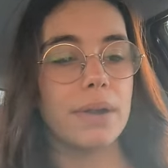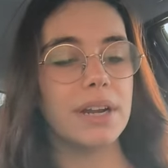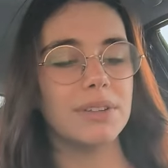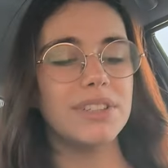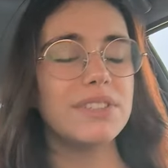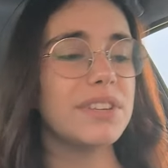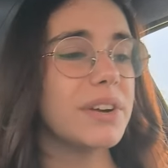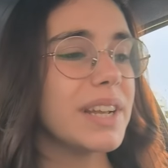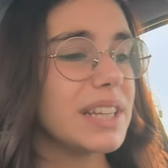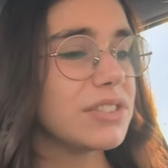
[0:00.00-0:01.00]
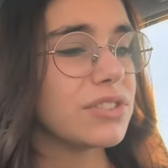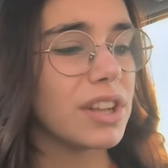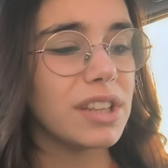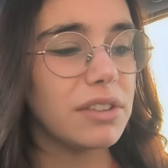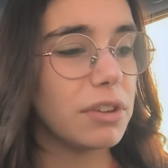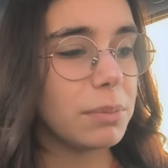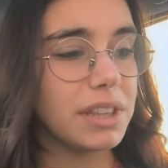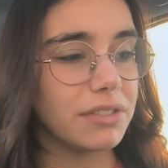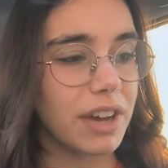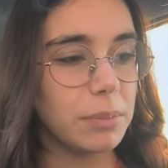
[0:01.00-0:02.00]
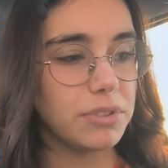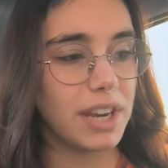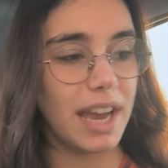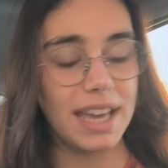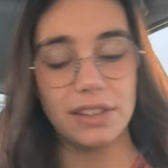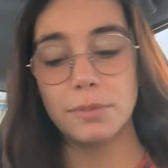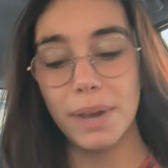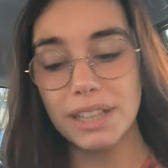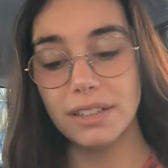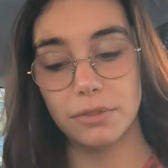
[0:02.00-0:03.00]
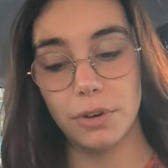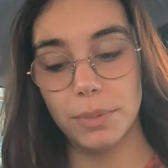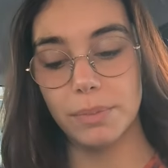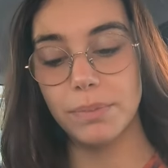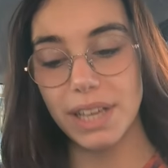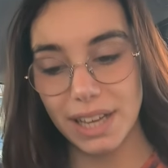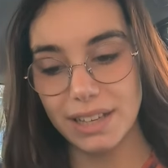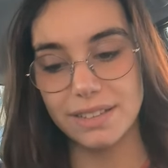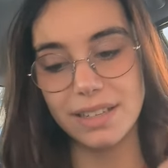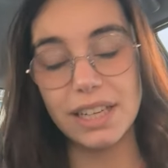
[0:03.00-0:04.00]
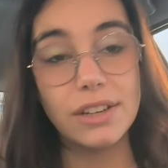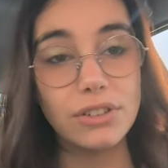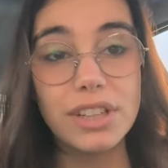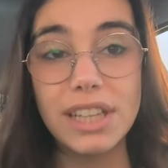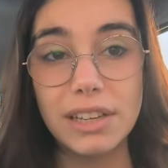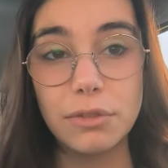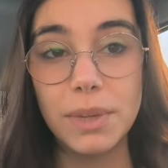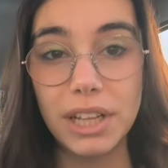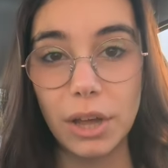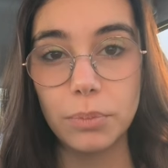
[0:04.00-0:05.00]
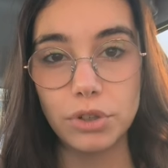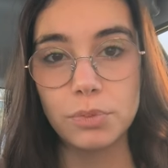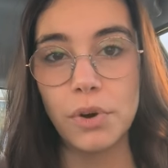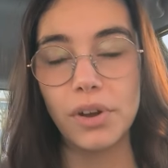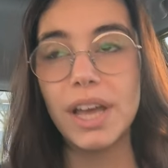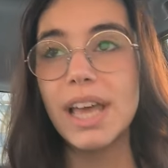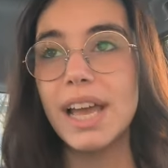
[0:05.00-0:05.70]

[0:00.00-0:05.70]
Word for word: Now this cigarette is not giving me the vibes that I expected from it because it usually gives me a lot more smoke.